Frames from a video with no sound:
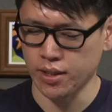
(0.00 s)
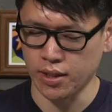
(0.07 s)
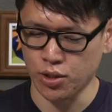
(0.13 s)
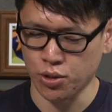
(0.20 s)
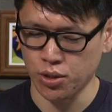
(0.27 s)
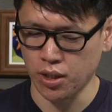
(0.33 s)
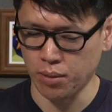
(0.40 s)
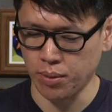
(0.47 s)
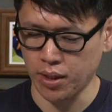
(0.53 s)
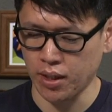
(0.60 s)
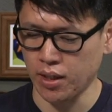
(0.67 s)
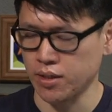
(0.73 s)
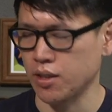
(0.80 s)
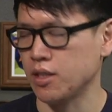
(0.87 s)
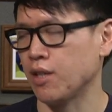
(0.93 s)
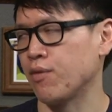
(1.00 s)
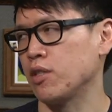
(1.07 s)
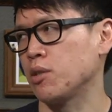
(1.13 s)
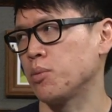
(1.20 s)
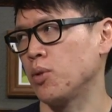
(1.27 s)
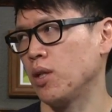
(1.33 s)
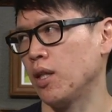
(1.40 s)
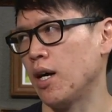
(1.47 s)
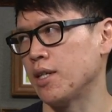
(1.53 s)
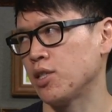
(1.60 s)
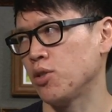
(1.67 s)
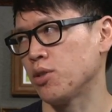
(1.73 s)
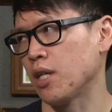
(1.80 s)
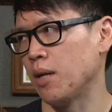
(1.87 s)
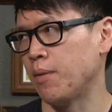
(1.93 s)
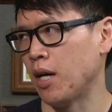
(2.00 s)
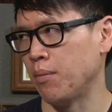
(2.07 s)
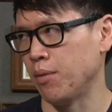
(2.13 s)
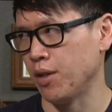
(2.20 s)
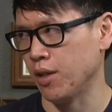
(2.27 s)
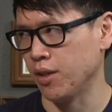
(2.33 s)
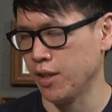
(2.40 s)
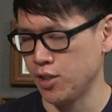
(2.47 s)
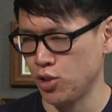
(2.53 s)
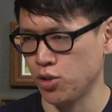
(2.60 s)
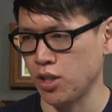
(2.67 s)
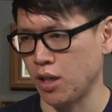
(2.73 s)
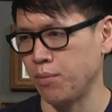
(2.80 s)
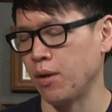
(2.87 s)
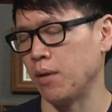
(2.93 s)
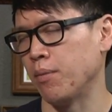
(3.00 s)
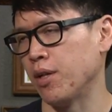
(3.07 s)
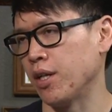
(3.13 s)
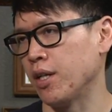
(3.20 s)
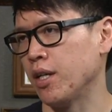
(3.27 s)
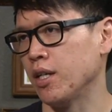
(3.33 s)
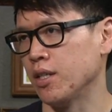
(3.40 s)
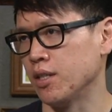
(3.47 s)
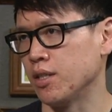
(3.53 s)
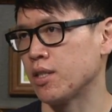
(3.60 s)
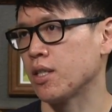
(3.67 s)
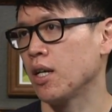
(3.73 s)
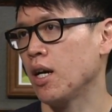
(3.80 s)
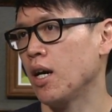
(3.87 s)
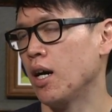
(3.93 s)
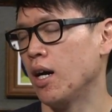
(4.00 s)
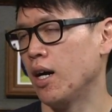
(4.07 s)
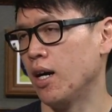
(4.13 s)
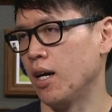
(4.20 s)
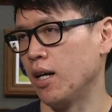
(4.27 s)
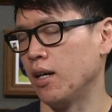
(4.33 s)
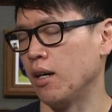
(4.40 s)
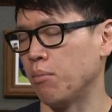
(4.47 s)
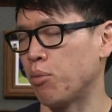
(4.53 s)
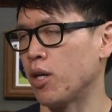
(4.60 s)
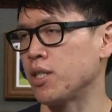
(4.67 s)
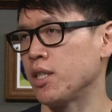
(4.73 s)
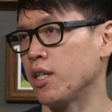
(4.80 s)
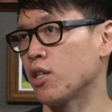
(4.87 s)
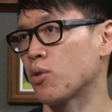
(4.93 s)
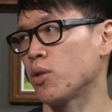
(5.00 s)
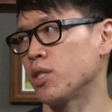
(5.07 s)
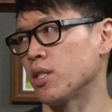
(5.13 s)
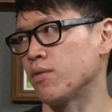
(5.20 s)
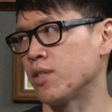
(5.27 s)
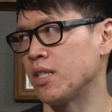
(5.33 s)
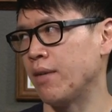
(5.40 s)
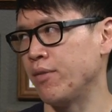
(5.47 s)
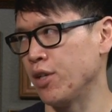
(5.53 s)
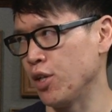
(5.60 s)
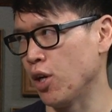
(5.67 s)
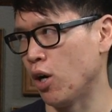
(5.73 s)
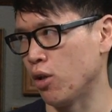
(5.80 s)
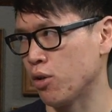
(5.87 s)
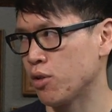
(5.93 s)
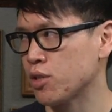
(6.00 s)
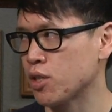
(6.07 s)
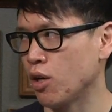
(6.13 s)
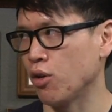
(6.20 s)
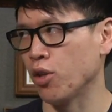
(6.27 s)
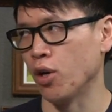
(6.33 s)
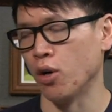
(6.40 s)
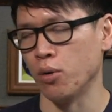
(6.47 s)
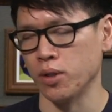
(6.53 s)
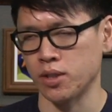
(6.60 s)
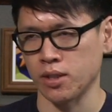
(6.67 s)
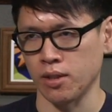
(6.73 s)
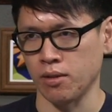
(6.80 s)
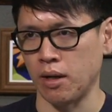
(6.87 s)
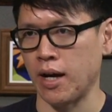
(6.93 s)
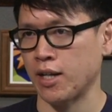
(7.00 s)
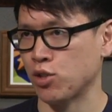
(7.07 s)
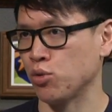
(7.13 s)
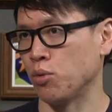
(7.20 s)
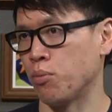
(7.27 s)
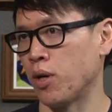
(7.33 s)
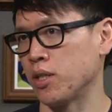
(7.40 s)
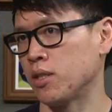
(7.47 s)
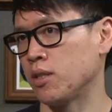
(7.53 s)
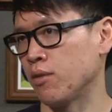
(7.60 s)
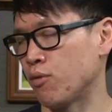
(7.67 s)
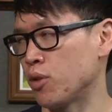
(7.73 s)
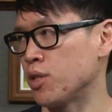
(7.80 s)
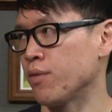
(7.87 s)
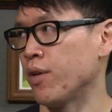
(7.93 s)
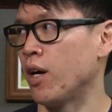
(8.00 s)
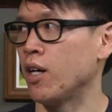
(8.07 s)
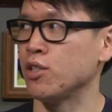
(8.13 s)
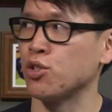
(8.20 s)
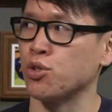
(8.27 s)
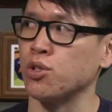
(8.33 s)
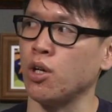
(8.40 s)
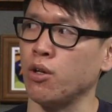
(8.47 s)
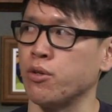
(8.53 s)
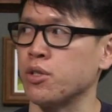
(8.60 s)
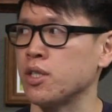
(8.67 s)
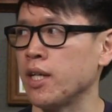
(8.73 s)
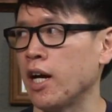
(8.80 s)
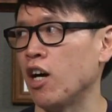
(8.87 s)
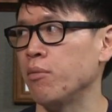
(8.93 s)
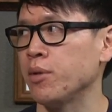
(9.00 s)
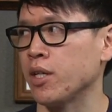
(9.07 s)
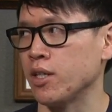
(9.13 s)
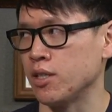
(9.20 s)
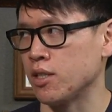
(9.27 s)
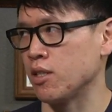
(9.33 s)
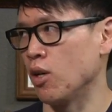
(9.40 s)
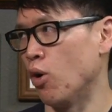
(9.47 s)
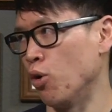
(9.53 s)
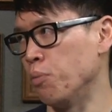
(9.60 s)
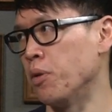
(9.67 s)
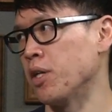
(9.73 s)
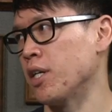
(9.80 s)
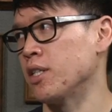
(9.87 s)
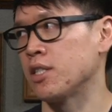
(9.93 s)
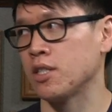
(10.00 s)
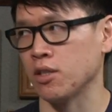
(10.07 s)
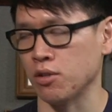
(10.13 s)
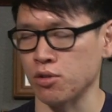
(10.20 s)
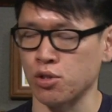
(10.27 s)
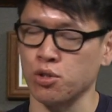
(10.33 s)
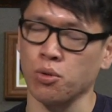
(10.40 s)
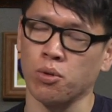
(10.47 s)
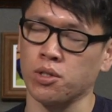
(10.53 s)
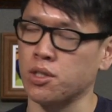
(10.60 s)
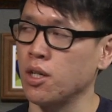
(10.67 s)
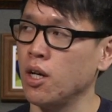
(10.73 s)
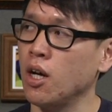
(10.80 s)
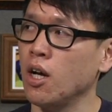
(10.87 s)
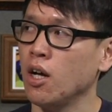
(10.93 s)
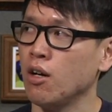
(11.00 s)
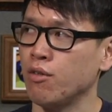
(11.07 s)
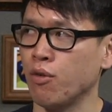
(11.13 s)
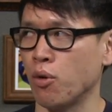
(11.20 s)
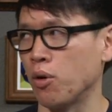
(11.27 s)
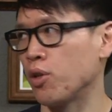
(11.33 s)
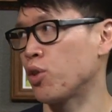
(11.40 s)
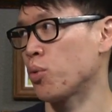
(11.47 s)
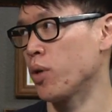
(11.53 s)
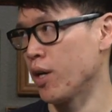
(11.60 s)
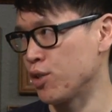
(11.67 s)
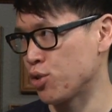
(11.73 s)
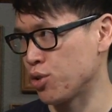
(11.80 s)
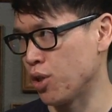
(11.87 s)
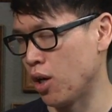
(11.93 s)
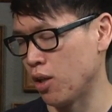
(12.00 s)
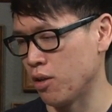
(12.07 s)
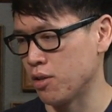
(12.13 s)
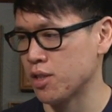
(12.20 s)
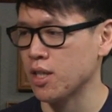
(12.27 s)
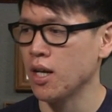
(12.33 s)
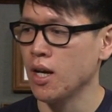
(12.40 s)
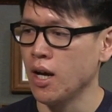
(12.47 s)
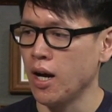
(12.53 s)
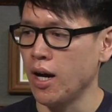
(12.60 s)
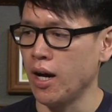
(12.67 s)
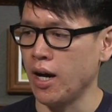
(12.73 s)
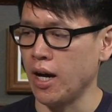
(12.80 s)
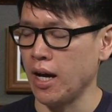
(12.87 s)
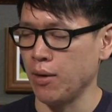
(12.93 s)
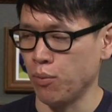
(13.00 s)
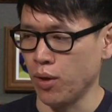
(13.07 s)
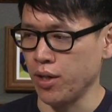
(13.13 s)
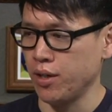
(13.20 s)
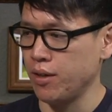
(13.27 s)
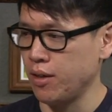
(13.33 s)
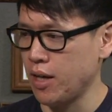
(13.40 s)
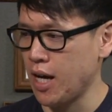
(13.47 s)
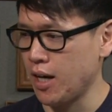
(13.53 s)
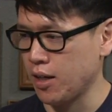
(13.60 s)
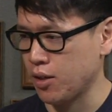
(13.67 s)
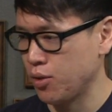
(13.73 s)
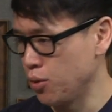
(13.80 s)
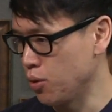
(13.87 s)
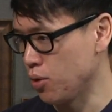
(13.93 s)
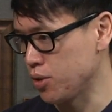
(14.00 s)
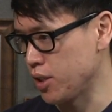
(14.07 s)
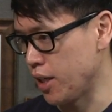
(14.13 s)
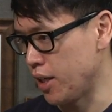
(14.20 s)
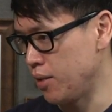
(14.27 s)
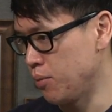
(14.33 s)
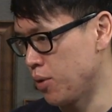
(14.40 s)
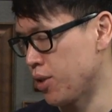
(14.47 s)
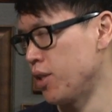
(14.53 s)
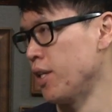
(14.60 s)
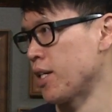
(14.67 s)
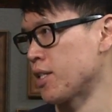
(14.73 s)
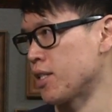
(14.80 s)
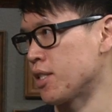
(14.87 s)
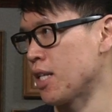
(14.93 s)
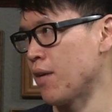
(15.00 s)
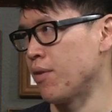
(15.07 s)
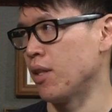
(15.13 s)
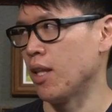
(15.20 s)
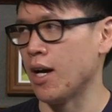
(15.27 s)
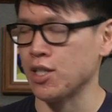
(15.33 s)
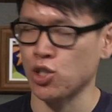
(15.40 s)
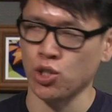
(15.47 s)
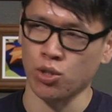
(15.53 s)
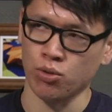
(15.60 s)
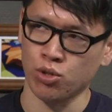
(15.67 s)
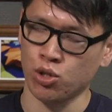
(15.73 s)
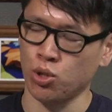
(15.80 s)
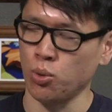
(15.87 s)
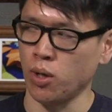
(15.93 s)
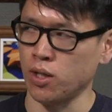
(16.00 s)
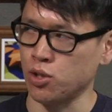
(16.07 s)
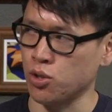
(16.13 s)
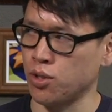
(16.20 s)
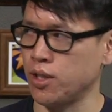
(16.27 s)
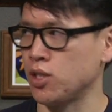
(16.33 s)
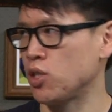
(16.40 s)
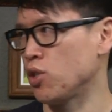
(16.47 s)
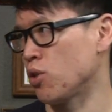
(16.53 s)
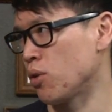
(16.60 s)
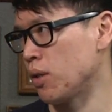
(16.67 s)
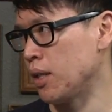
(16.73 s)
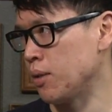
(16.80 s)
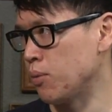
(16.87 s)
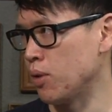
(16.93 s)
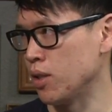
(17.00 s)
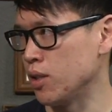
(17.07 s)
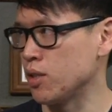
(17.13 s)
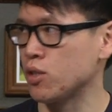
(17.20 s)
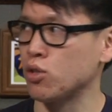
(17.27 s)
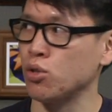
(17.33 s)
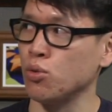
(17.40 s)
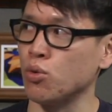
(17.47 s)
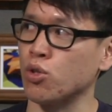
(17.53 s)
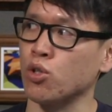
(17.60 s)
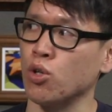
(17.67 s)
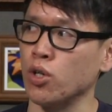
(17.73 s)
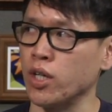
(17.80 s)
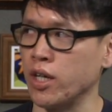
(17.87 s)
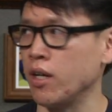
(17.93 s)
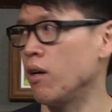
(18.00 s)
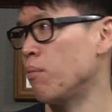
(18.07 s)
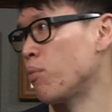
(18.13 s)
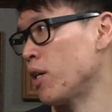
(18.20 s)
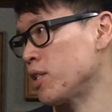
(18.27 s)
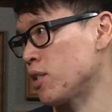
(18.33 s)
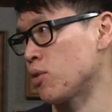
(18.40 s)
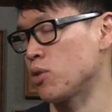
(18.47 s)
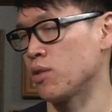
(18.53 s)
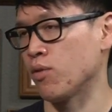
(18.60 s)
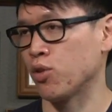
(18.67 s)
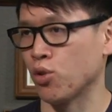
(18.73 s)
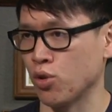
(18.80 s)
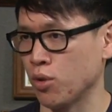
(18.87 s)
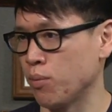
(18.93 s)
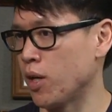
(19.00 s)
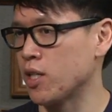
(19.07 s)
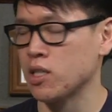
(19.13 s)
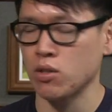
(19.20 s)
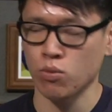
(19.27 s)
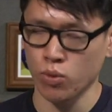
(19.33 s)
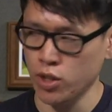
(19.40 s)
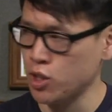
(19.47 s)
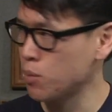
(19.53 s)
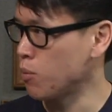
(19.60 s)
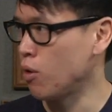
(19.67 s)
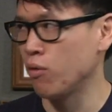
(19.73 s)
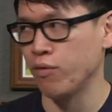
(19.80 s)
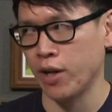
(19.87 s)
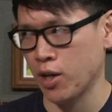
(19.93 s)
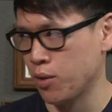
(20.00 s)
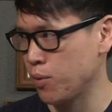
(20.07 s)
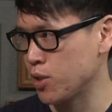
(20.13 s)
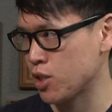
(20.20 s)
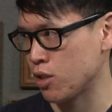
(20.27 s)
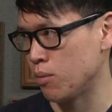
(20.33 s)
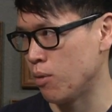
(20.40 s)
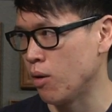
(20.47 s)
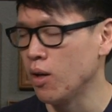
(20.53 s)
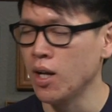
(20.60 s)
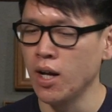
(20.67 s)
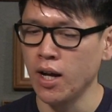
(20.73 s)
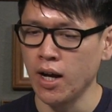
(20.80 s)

interesting because the difference between last year's iPad Mini and this year's iPad Mini is uh, a price increase of seventy dollars, although yeah. it's an actual price difference of one hundred dollars now because the old Mini is still in stores for right. three hundred dollars. Uh, and what Google did with Nexus seven last year was two hundred dollars, this year it was two hundred thirty dollars, a mm-hmm. price increase of thirty bucks. Reasonable, very reasonable.